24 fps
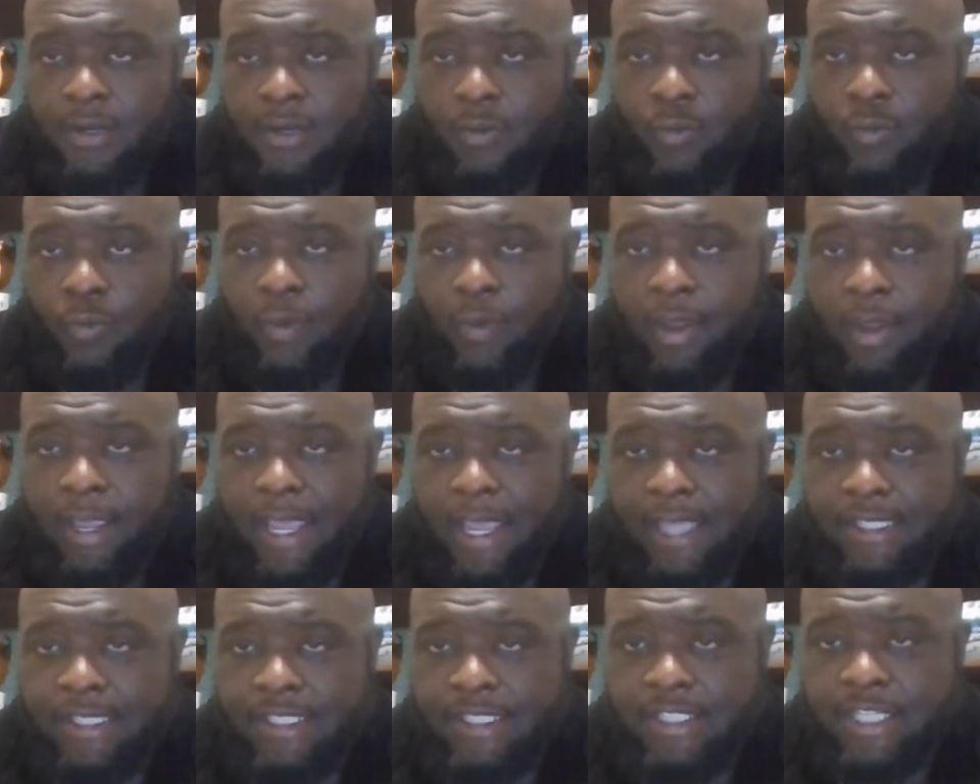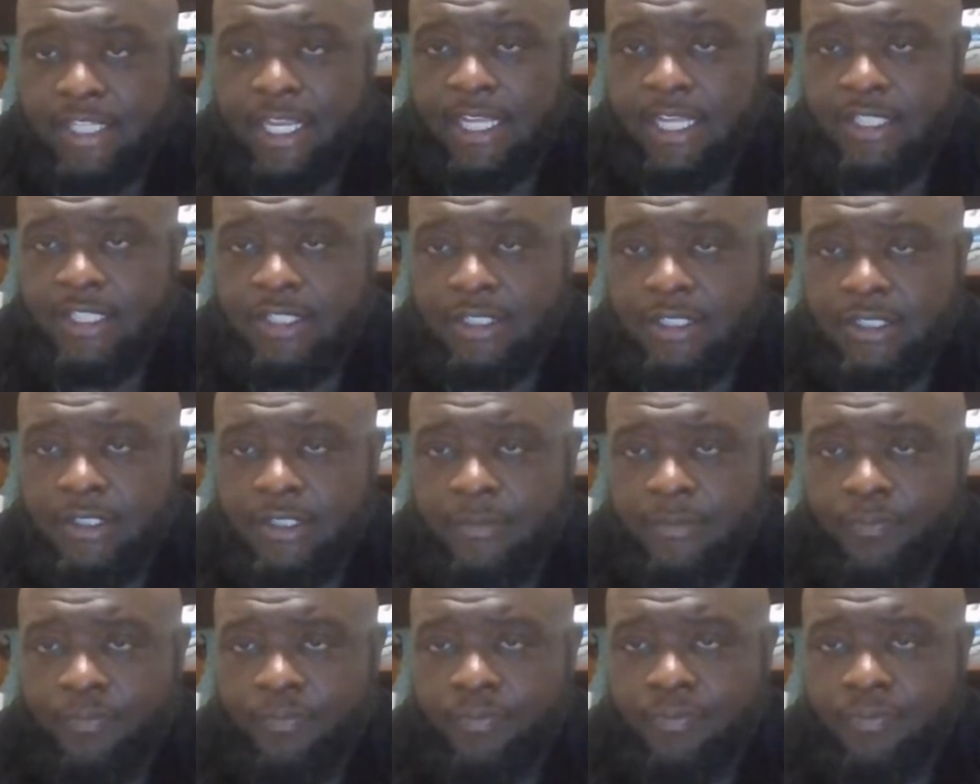as Jesus,
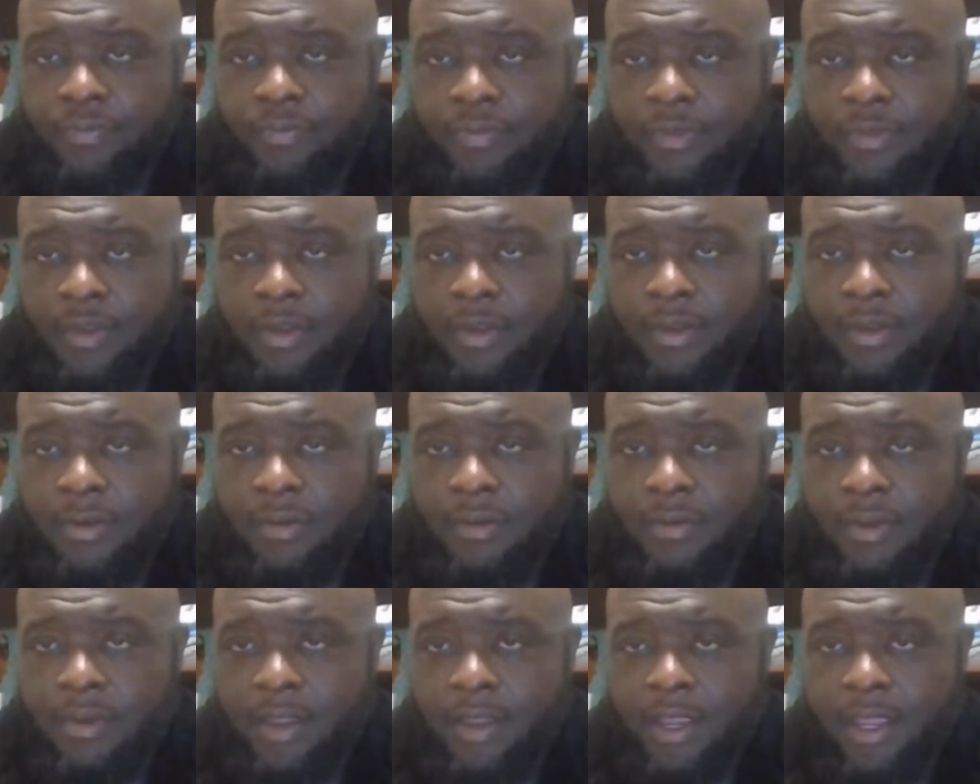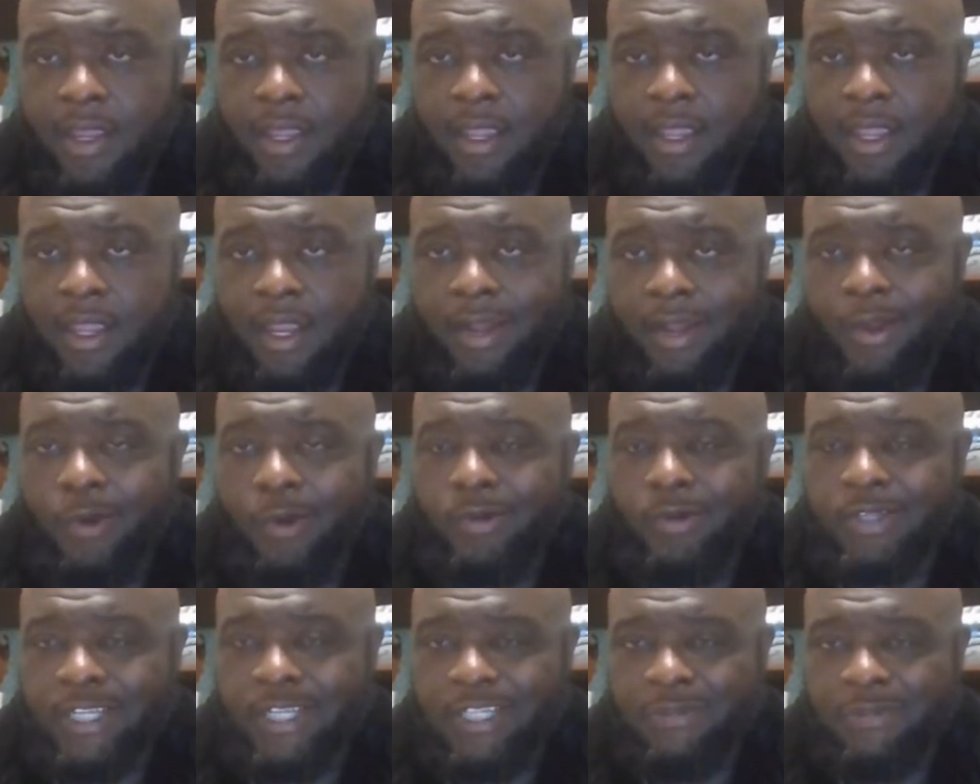in Old
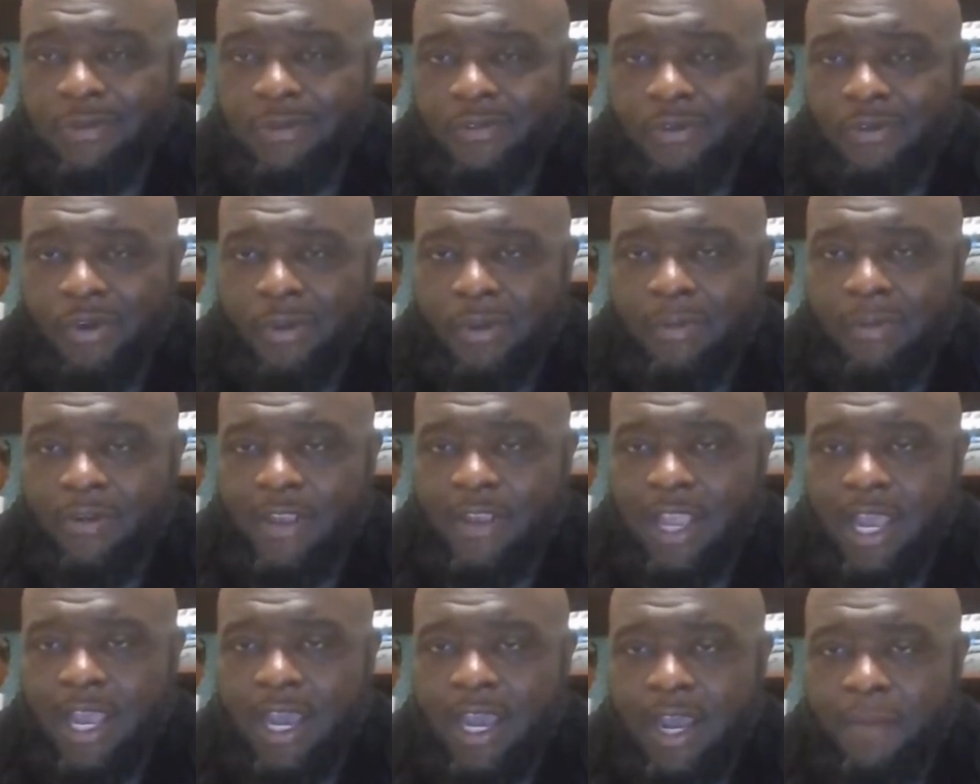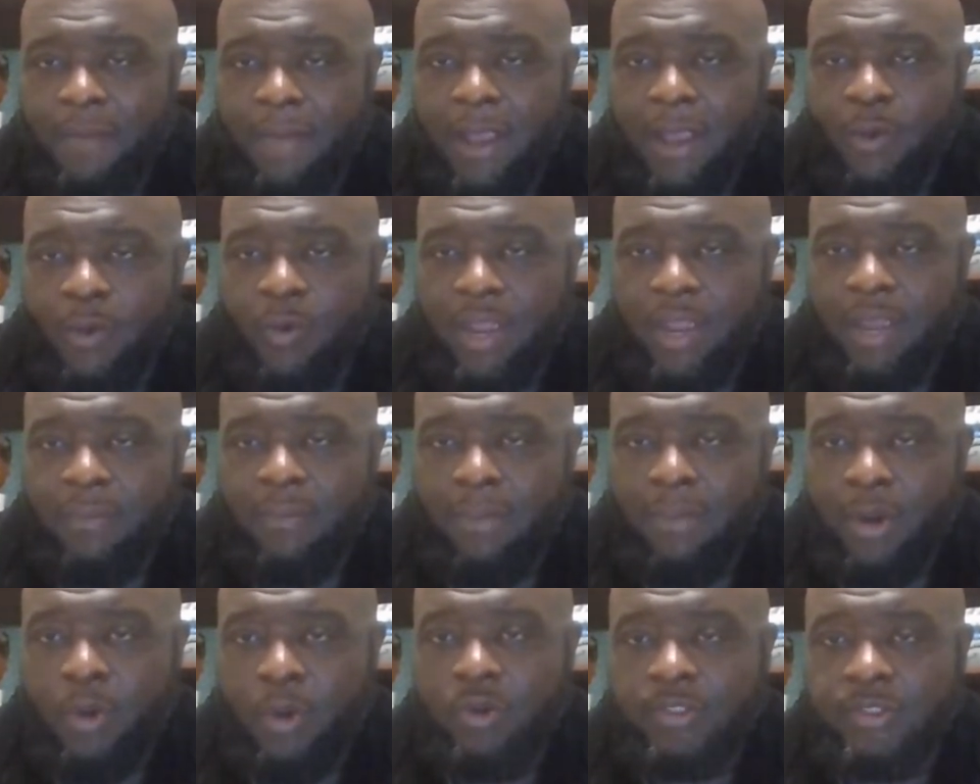Testament form of God, by way of
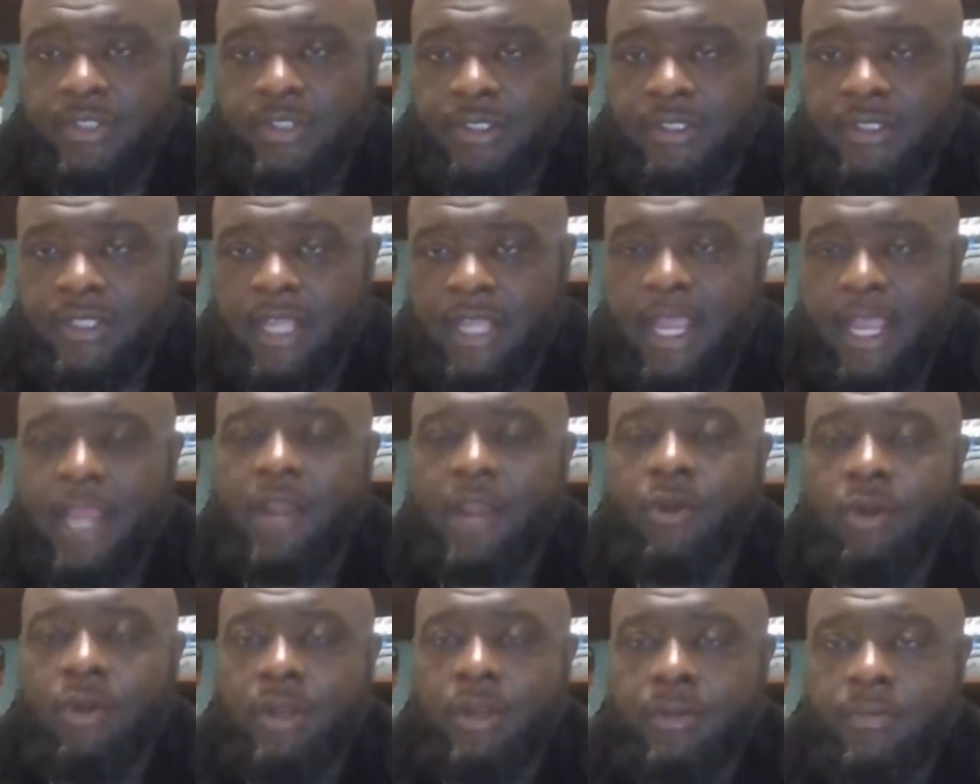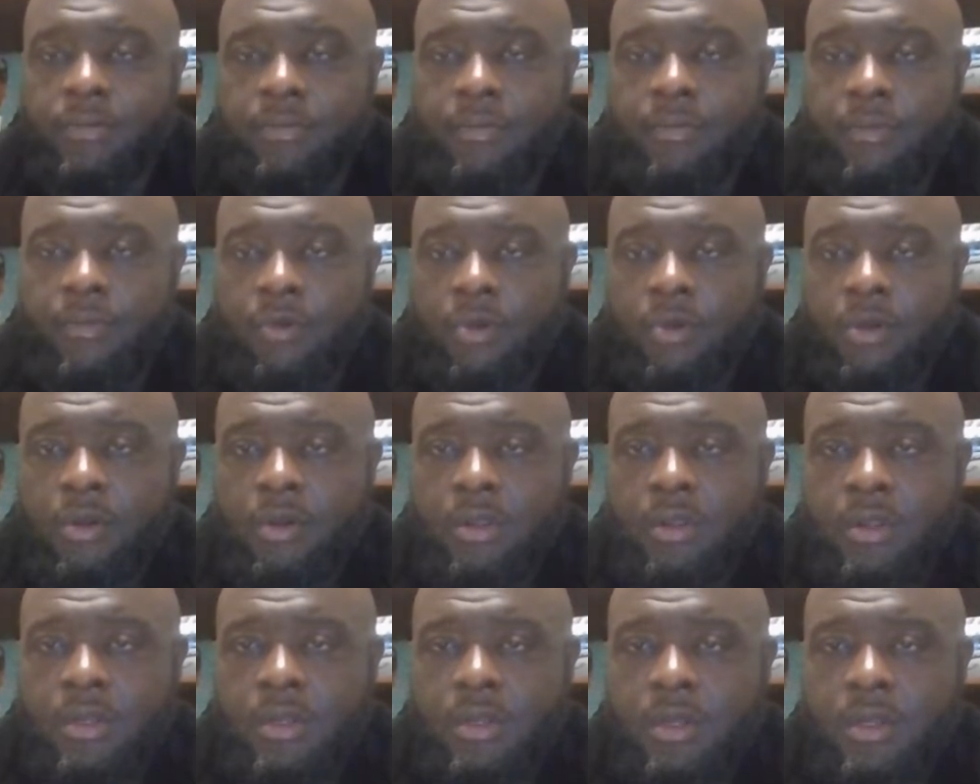Moses and Aaron,
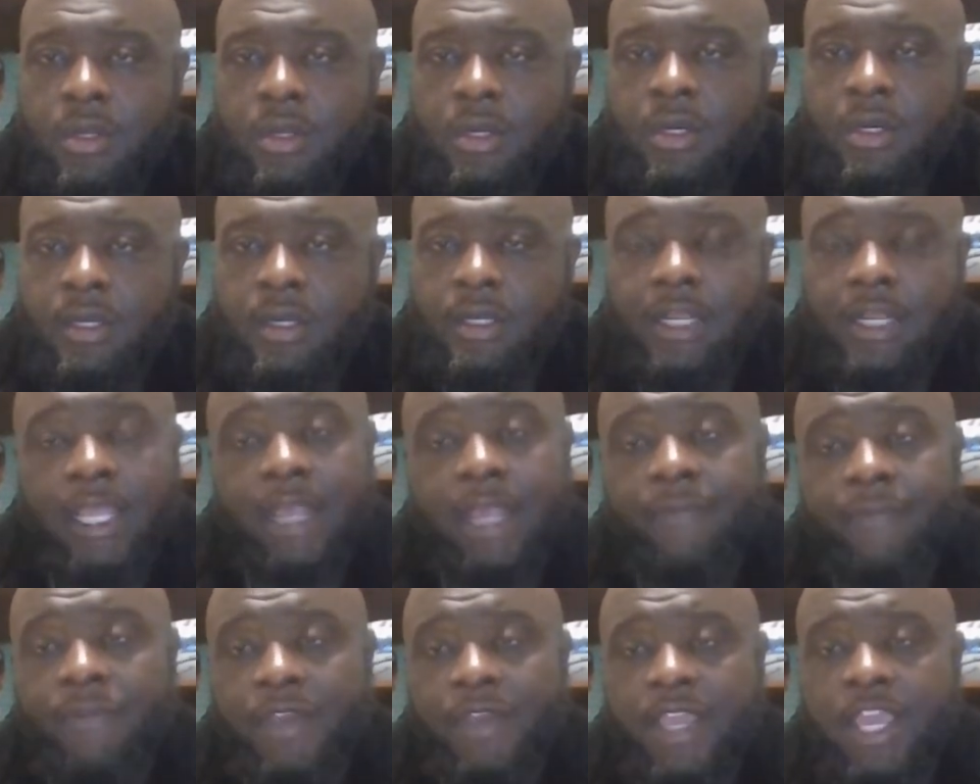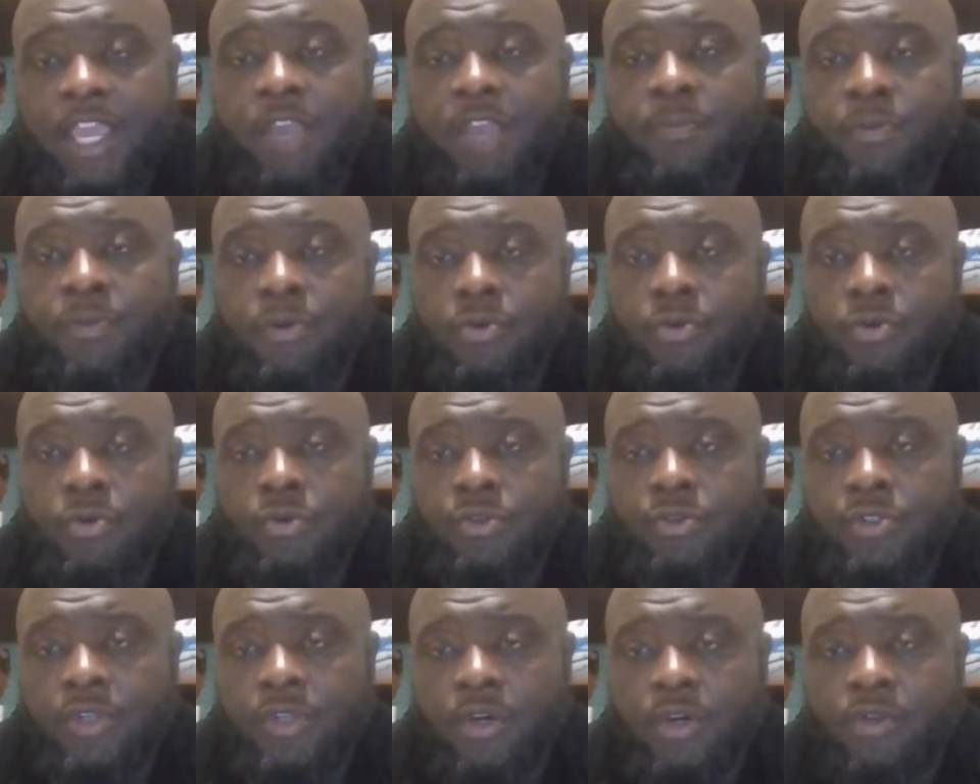led the Hebrews
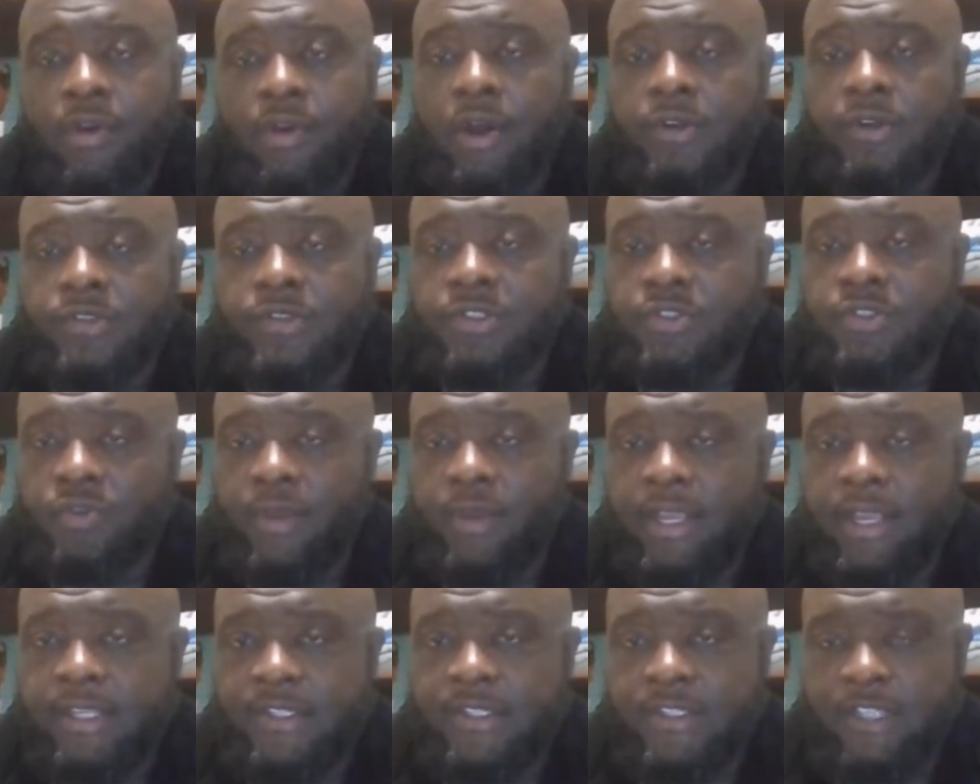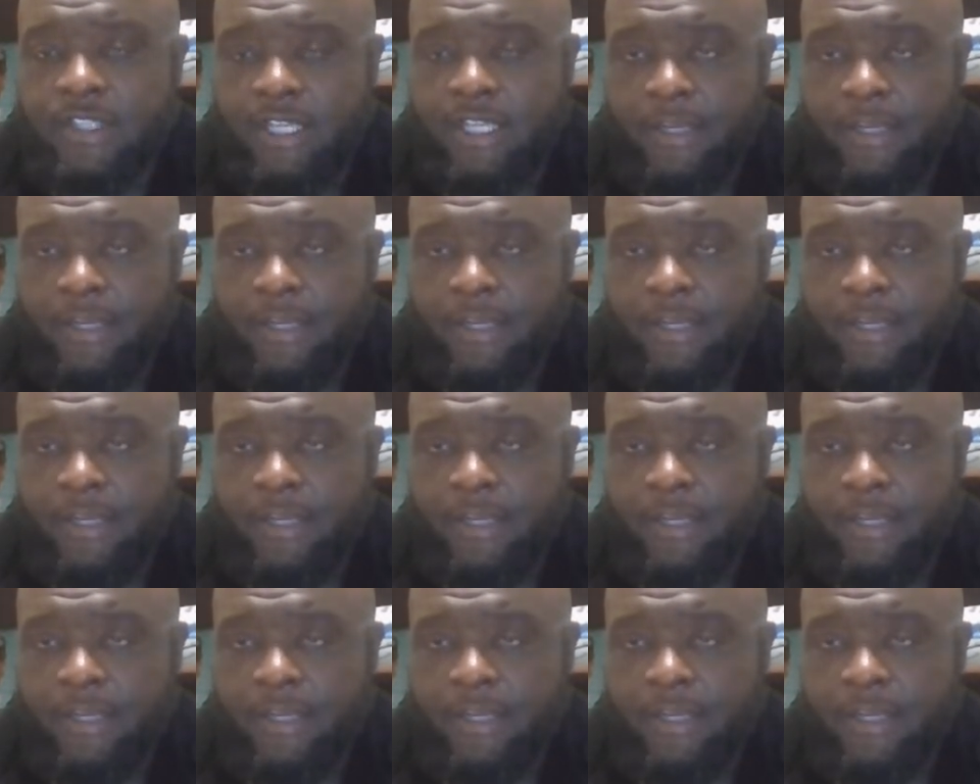across his Red Sea.